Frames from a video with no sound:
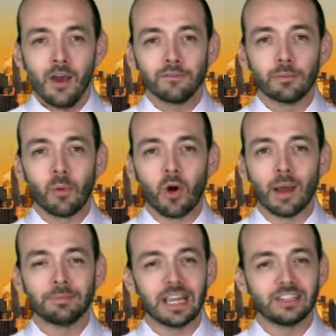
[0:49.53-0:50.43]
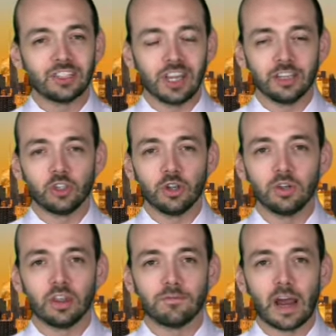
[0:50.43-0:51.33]
For more updates, stay tuned
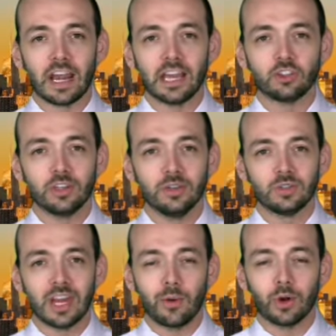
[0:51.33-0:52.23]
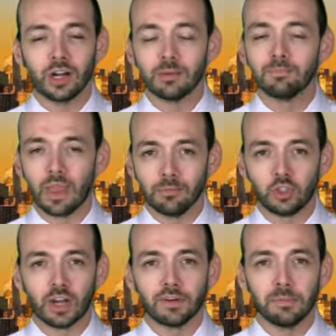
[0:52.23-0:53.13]
to the Financial News Network. I'm
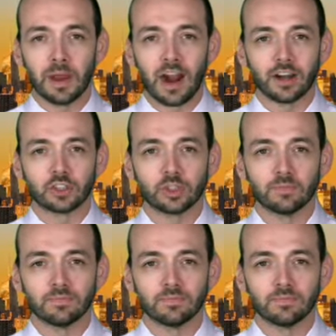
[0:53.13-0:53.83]
Jeffrey Parrish.